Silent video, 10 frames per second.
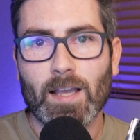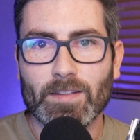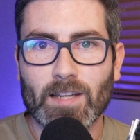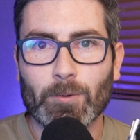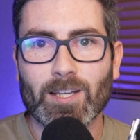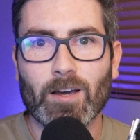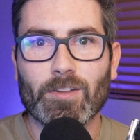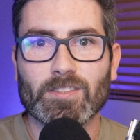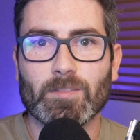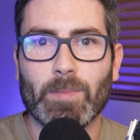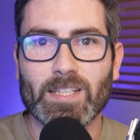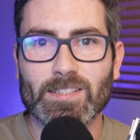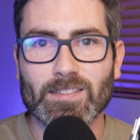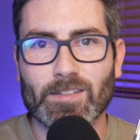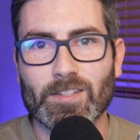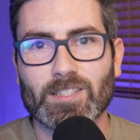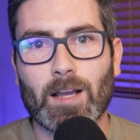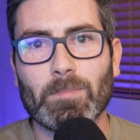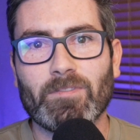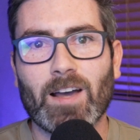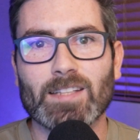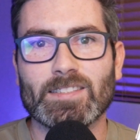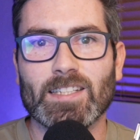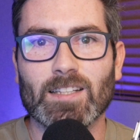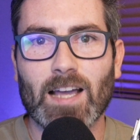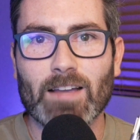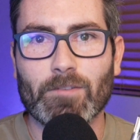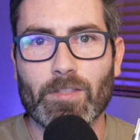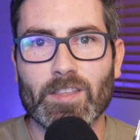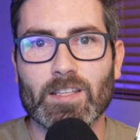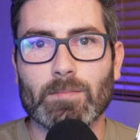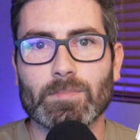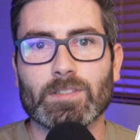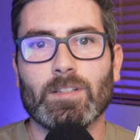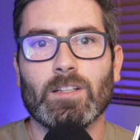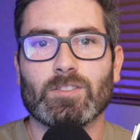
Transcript: And there we go. There's the basics of the Shopify CLI for themes.